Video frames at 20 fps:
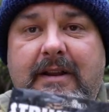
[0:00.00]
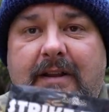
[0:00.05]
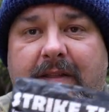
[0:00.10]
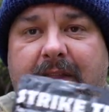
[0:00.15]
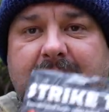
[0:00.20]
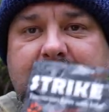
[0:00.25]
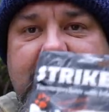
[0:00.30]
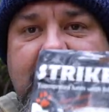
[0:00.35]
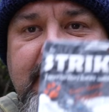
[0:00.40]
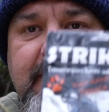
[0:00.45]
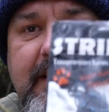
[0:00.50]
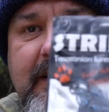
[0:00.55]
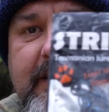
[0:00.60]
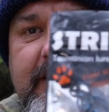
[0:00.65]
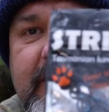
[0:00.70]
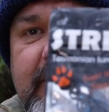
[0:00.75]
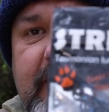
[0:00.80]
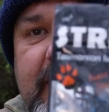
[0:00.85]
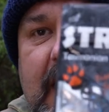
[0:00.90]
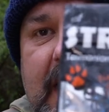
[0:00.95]
This is a
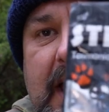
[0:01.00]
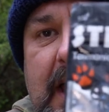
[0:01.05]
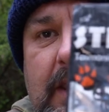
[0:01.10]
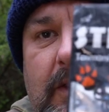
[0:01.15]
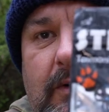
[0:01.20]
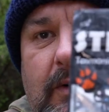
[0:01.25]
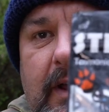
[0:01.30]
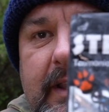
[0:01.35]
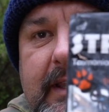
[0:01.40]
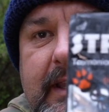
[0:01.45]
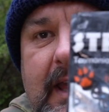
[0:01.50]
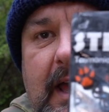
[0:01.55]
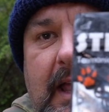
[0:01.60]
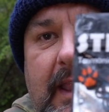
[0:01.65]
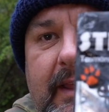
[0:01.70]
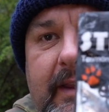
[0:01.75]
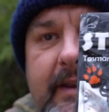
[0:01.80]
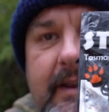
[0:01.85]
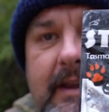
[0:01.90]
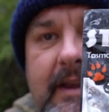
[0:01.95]
starlight
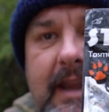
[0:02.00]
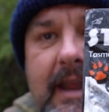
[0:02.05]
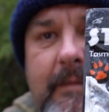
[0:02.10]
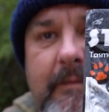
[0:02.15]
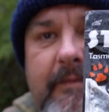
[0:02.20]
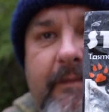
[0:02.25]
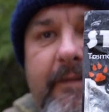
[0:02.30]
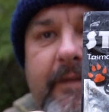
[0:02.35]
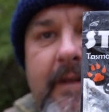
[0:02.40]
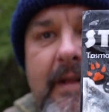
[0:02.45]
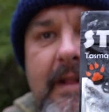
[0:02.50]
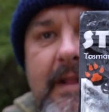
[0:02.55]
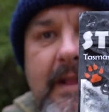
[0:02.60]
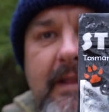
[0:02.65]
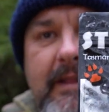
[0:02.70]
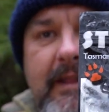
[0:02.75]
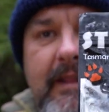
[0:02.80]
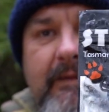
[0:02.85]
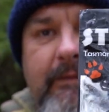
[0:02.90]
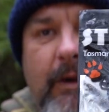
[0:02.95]
coloured nymph
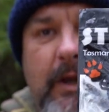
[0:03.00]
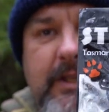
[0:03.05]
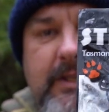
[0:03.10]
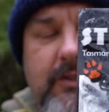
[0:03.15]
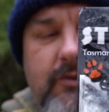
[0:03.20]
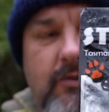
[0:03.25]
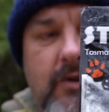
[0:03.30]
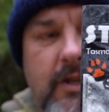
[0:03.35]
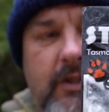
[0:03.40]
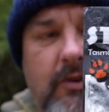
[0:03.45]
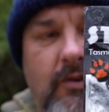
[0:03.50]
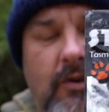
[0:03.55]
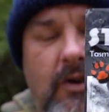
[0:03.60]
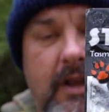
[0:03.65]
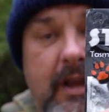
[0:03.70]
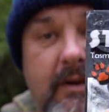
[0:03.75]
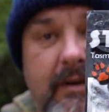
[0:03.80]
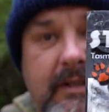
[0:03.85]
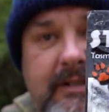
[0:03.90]
by Strike tiger.